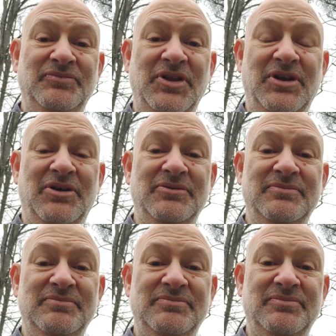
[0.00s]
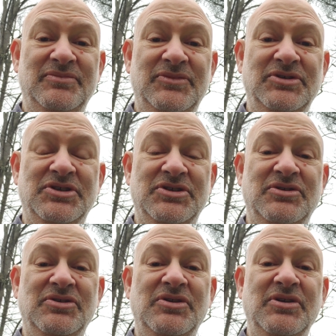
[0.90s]
you know, just
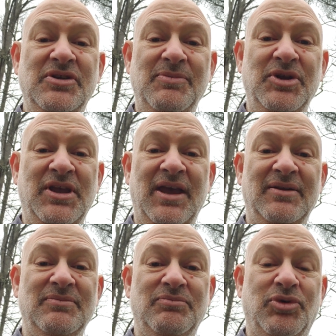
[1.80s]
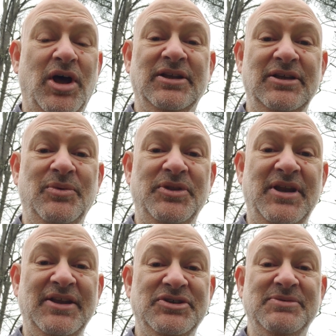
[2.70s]
communicate broadly with the
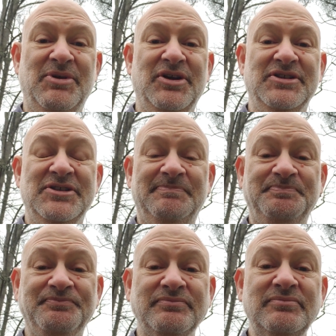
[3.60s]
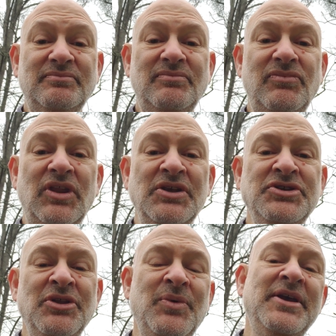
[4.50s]
nature spirits.
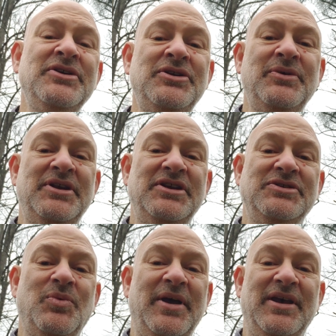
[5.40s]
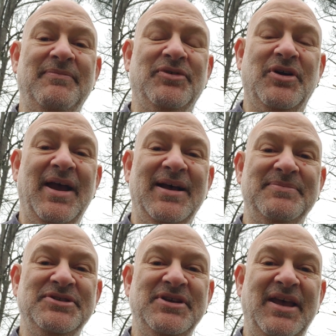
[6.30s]
So the way you do it is way up for
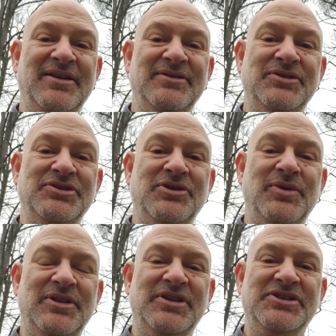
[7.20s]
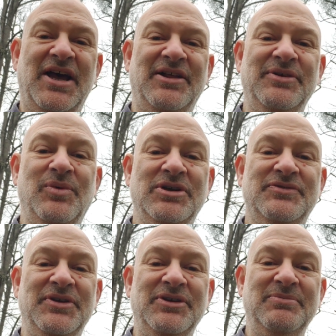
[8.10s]
grabs, and you should do it in the style that works
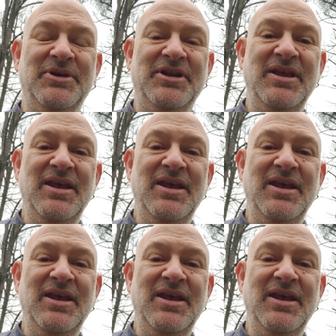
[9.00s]
for you. But